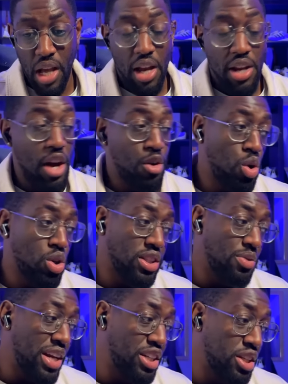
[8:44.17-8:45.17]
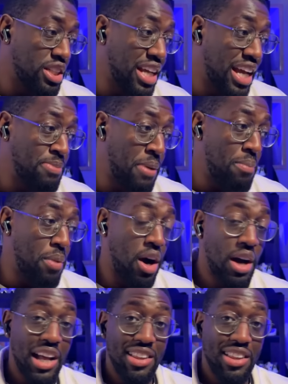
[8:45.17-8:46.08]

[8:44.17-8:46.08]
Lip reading: Now, of course, the relationship doesn't expand, but